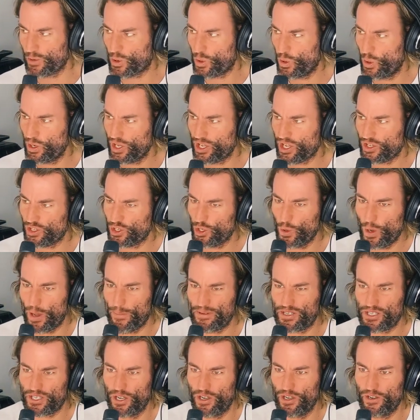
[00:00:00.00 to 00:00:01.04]
And I'm recording a
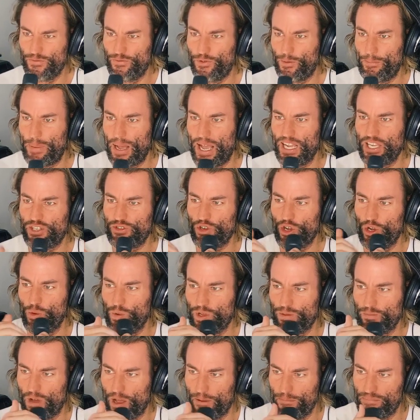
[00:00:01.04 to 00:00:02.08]
new episode for
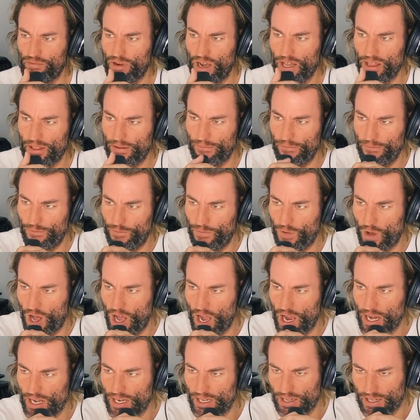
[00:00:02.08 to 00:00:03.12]
Patreon with my brother,
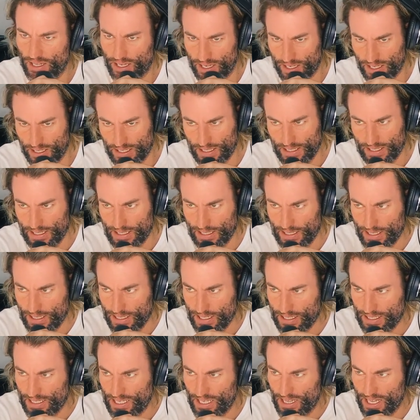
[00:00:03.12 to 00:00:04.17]
finally.
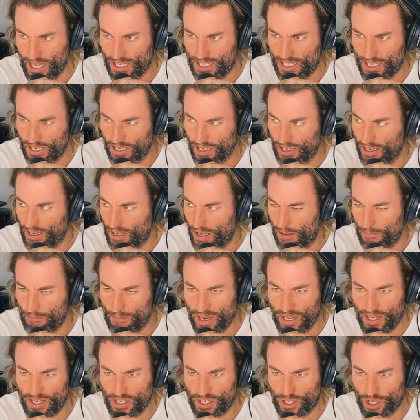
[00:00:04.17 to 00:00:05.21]
So that's
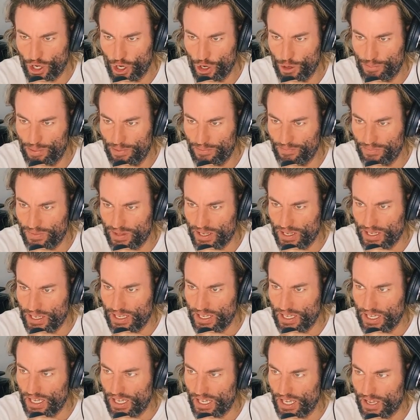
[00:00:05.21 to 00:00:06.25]
a big scoop.
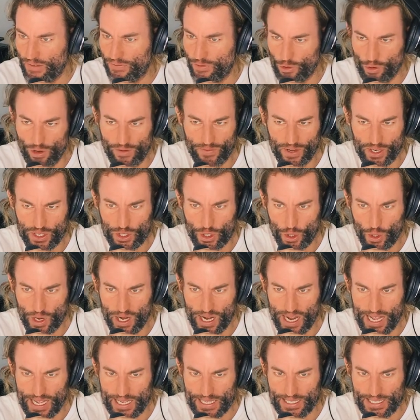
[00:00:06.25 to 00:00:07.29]
If you're in
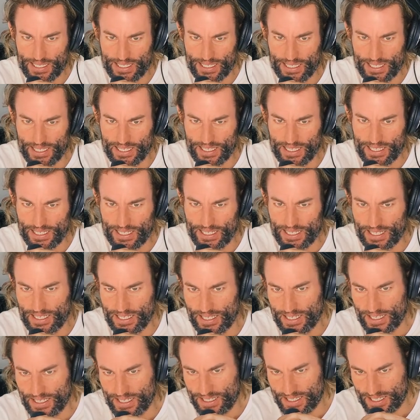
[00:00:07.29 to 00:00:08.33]
Victoria,
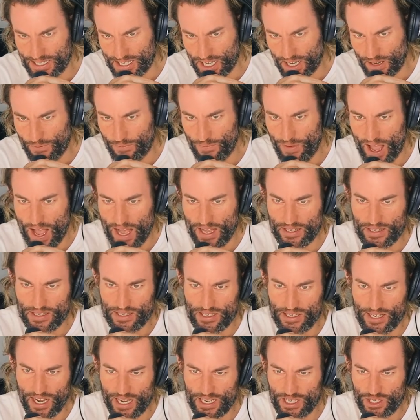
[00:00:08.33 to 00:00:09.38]
stick
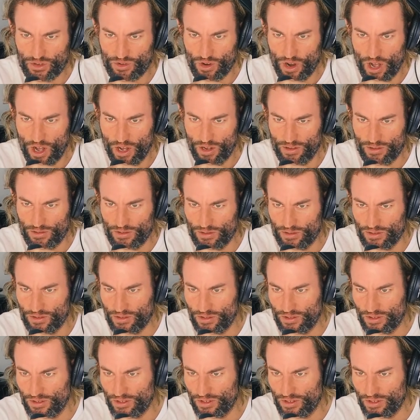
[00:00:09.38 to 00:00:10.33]
fat, stay strong.